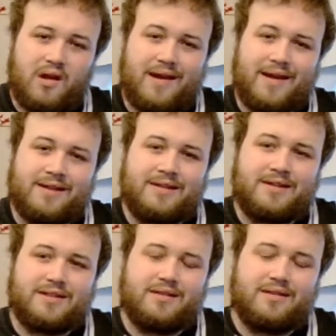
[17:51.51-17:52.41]

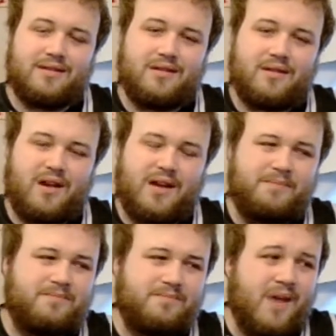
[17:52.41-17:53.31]
And I
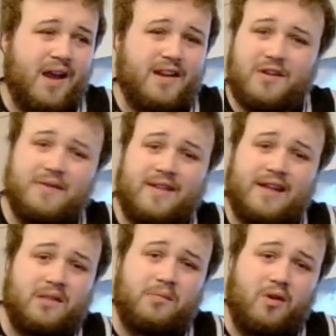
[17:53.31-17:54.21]
don't think
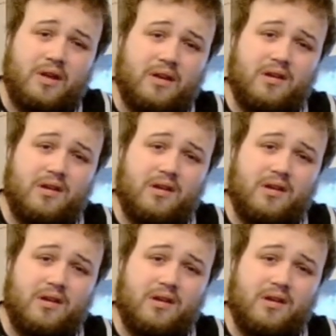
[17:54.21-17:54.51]
that's the point.